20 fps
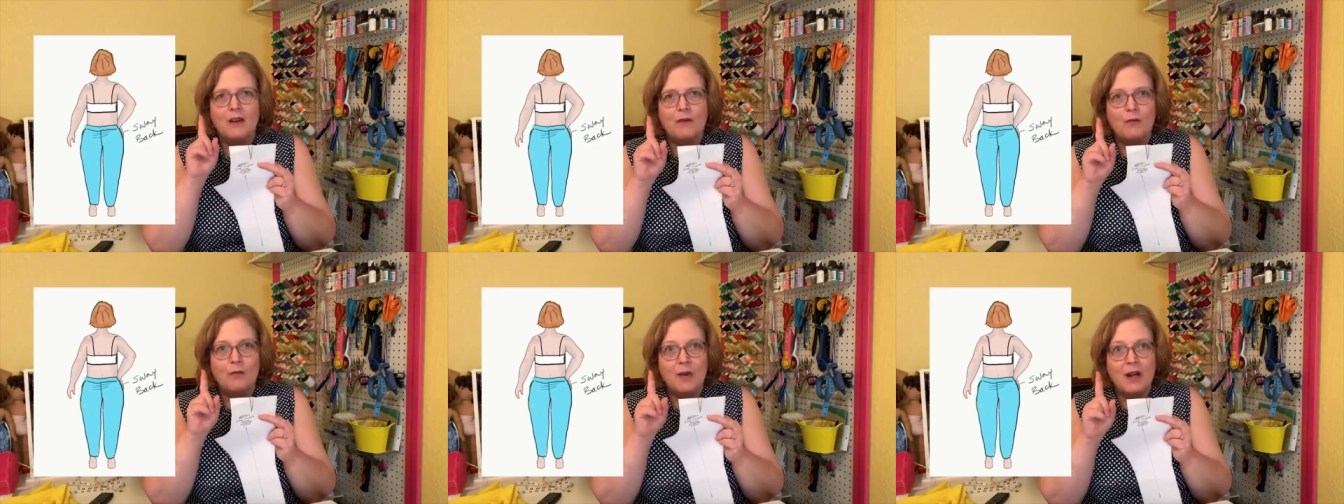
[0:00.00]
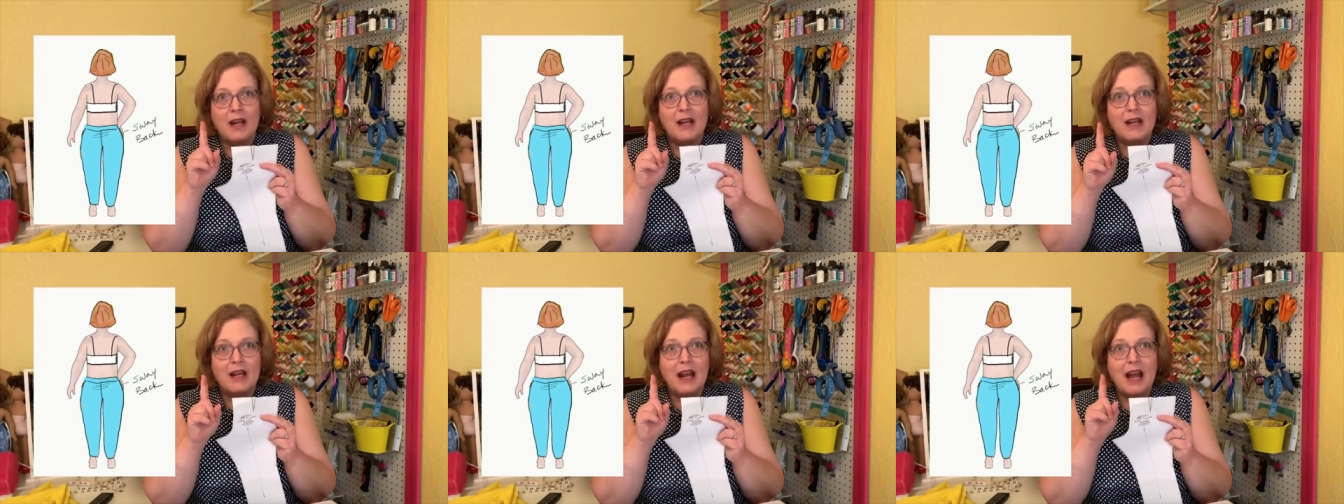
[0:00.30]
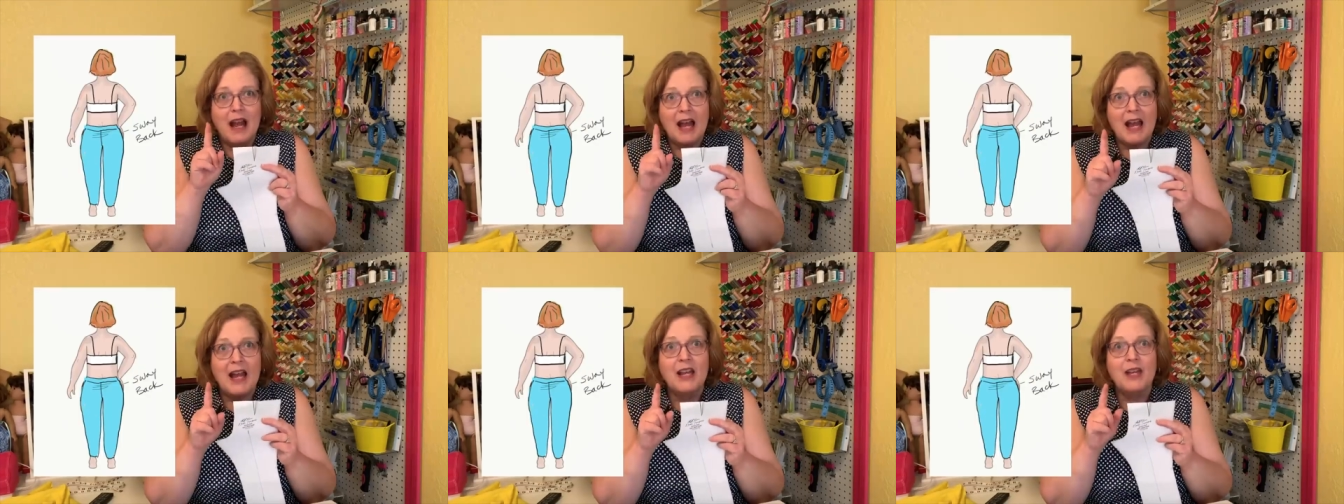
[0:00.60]
What
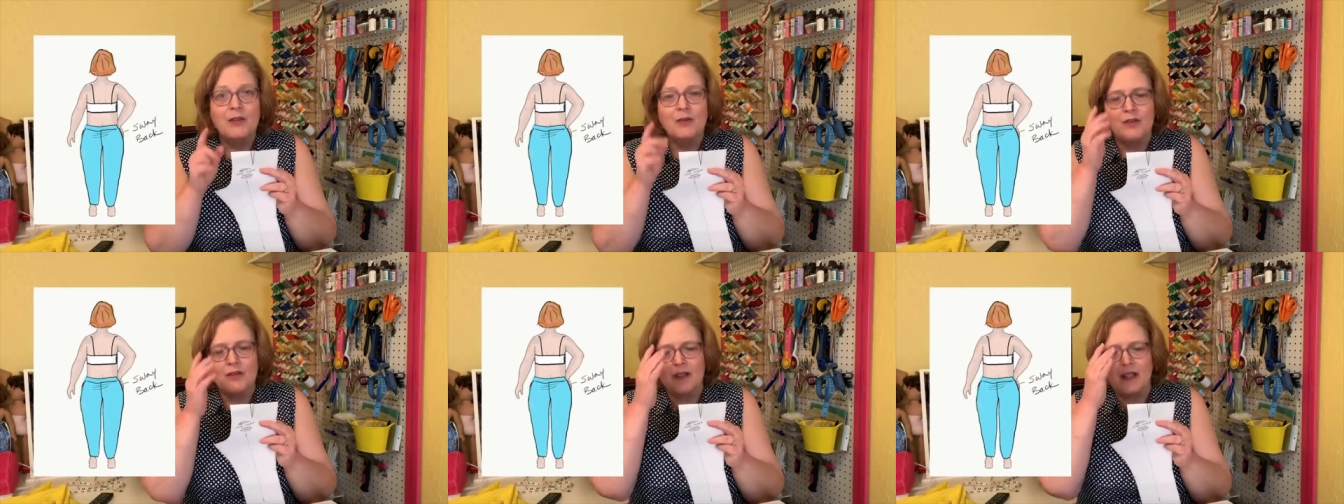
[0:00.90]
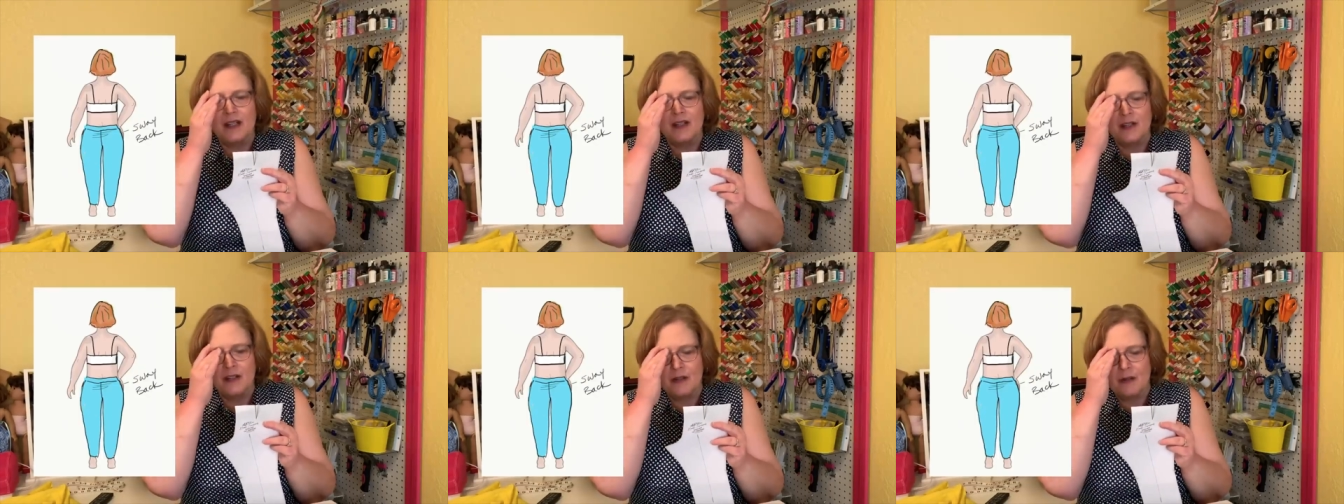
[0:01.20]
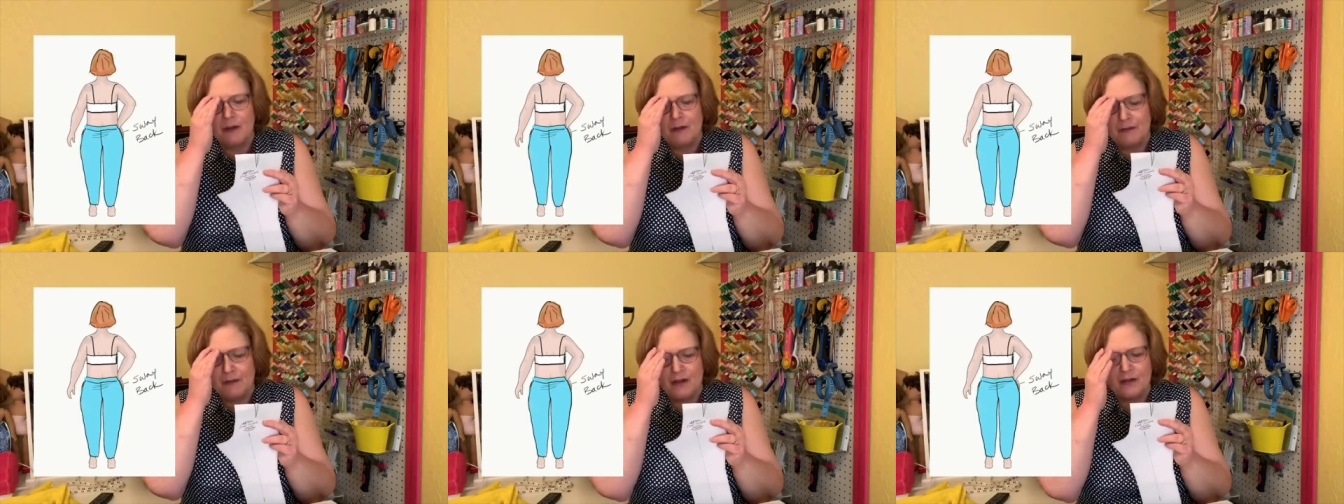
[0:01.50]
I usually
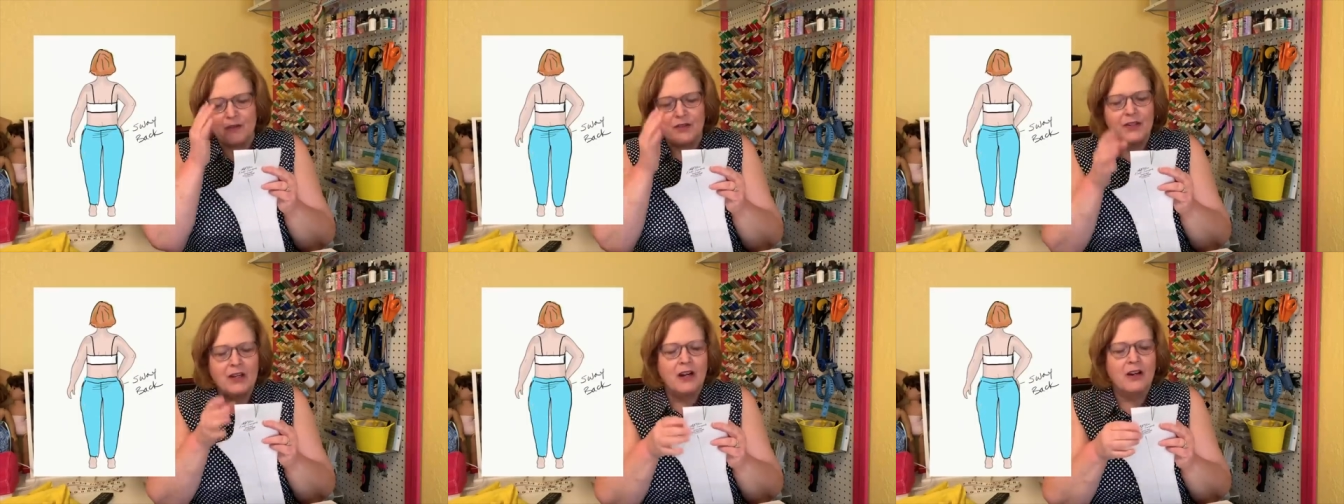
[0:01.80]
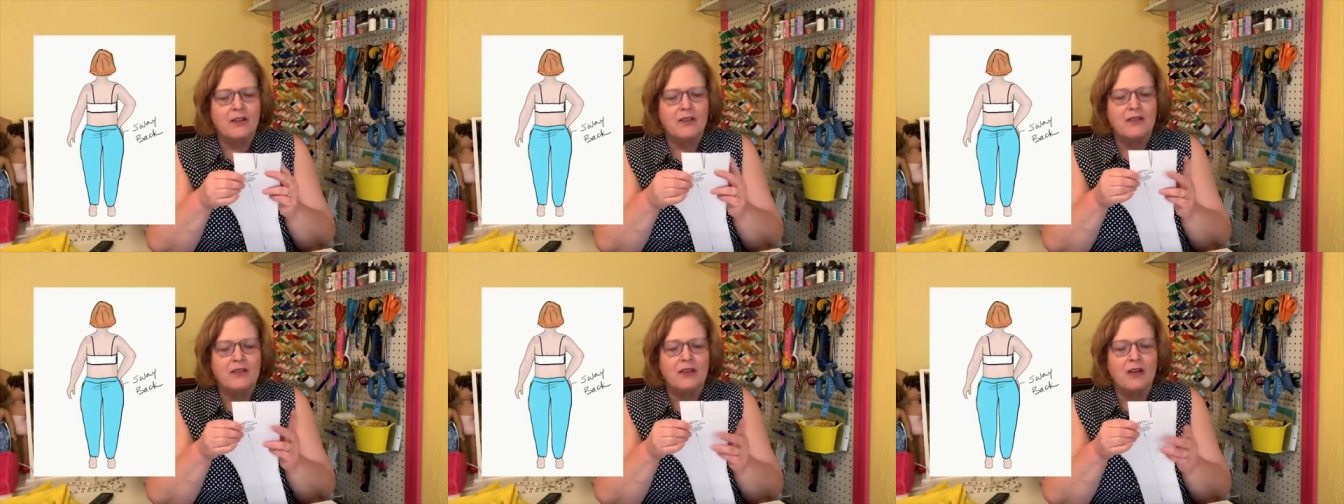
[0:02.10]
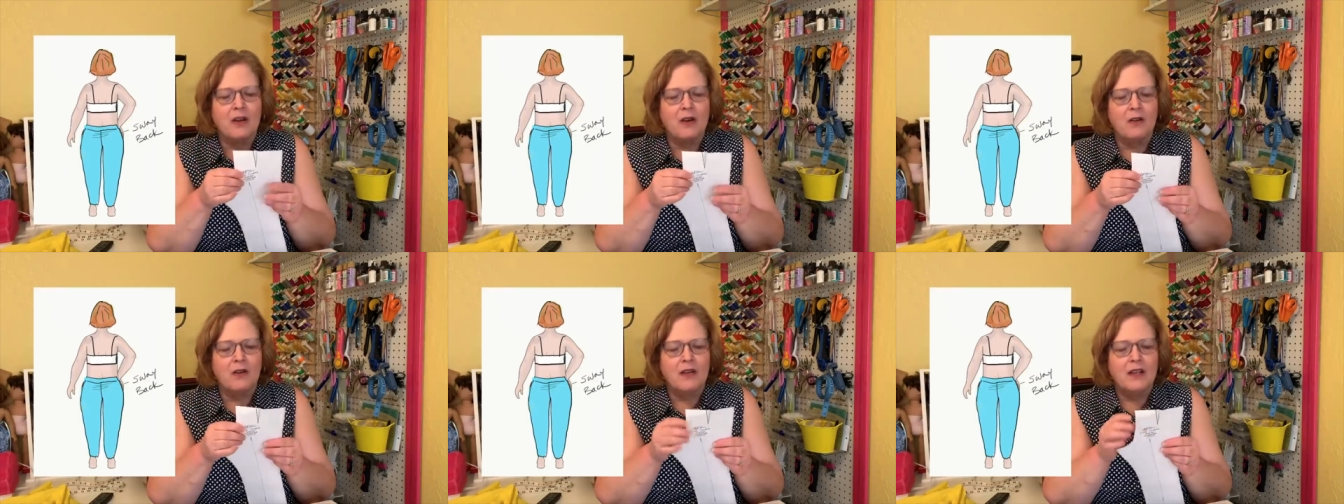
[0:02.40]
do if there's darts,
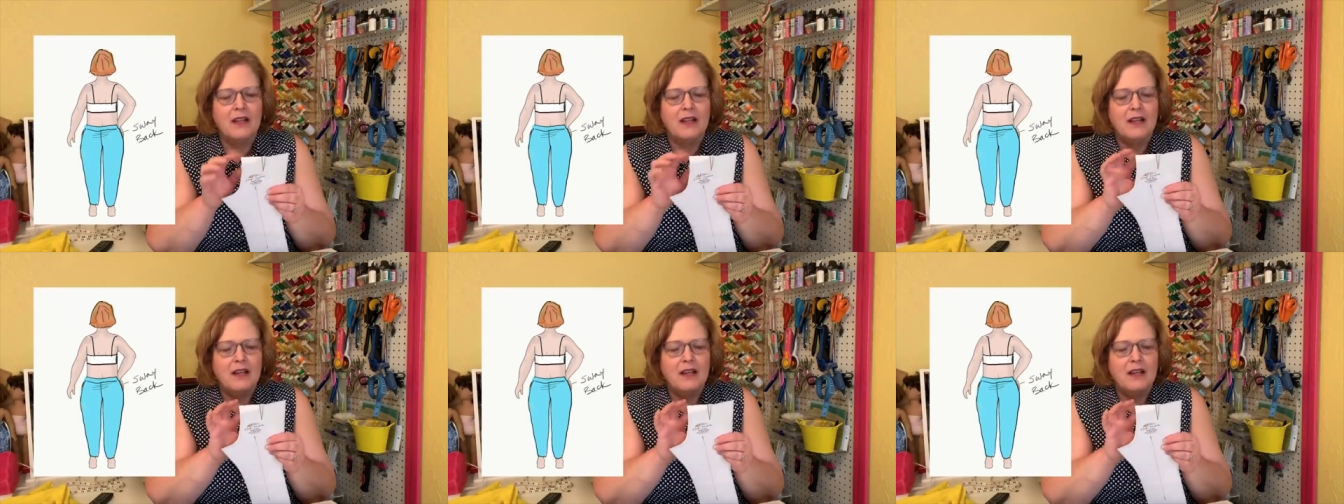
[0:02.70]
though,